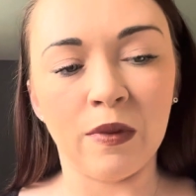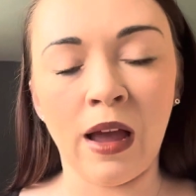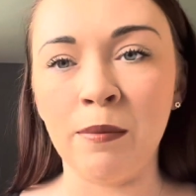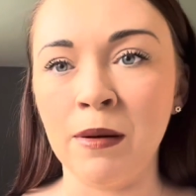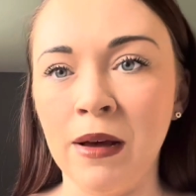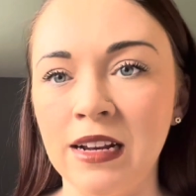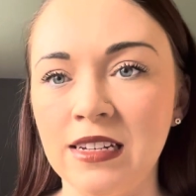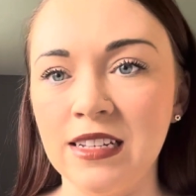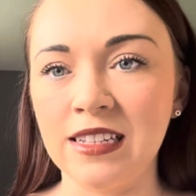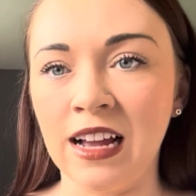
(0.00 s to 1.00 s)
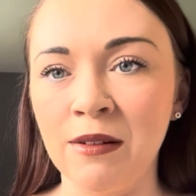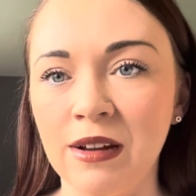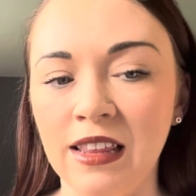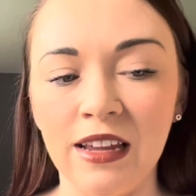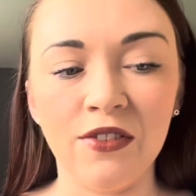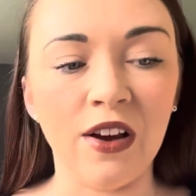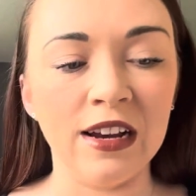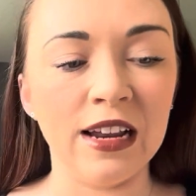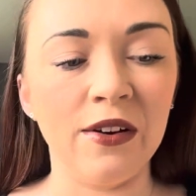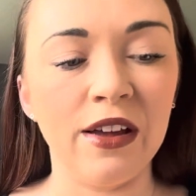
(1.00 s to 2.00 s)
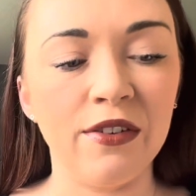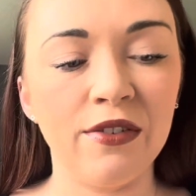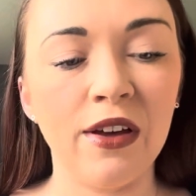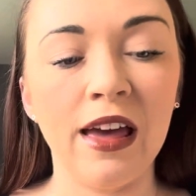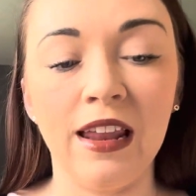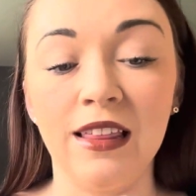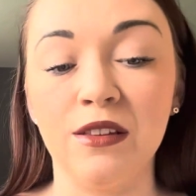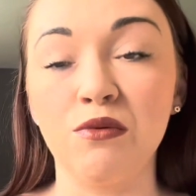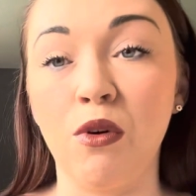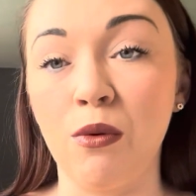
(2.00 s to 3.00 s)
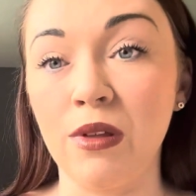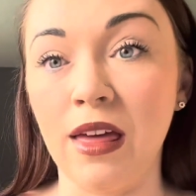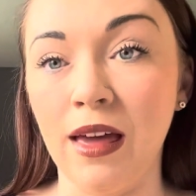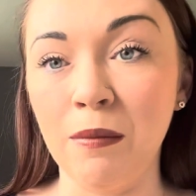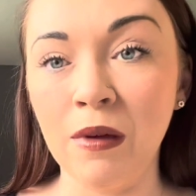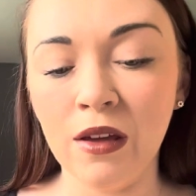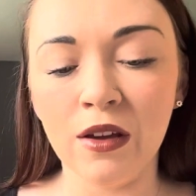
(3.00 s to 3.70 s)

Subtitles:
abnormality scan where they find out if anything's wrong with him.